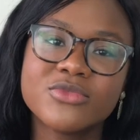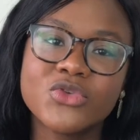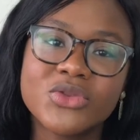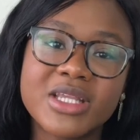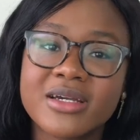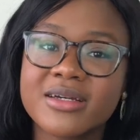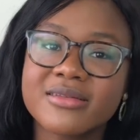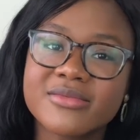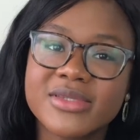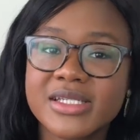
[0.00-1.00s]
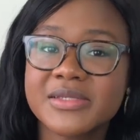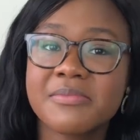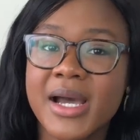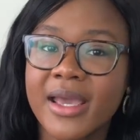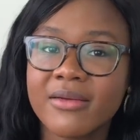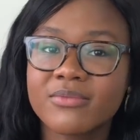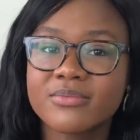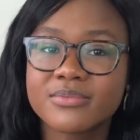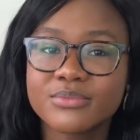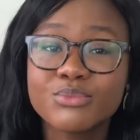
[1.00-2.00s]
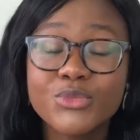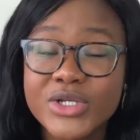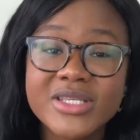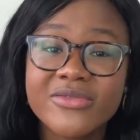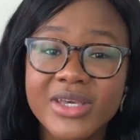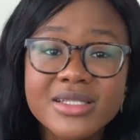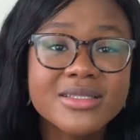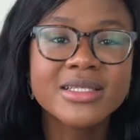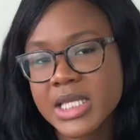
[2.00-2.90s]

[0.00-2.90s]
you think this might motivate.